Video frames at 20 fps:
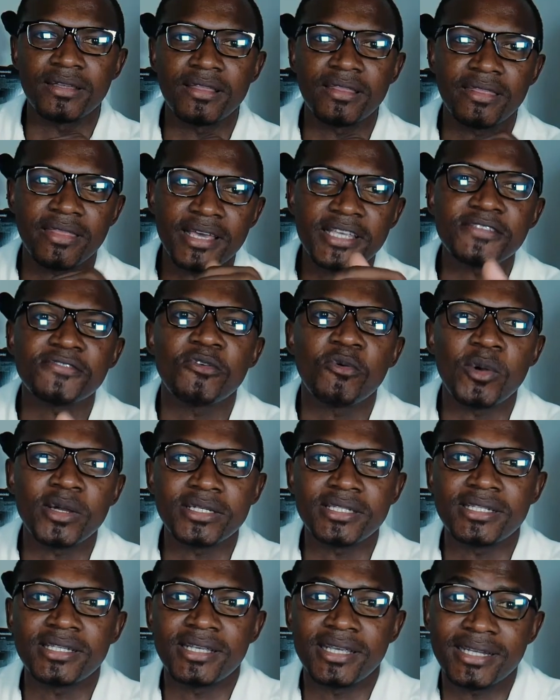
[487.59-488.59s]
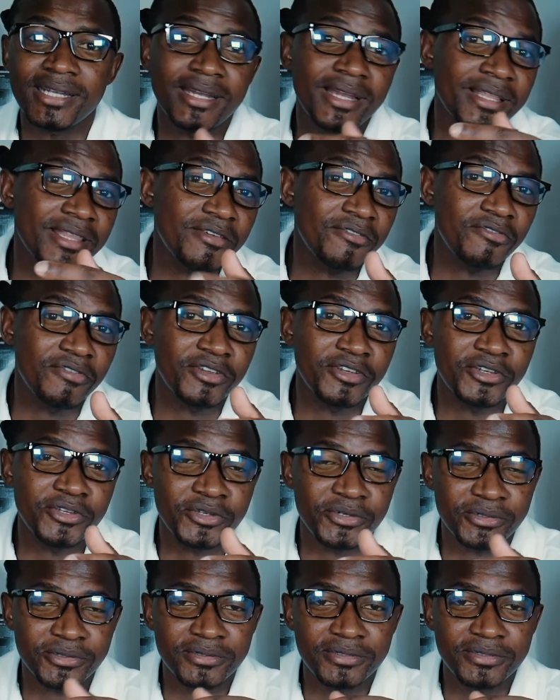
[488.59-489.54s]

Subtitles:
Thanks for watching yet another video.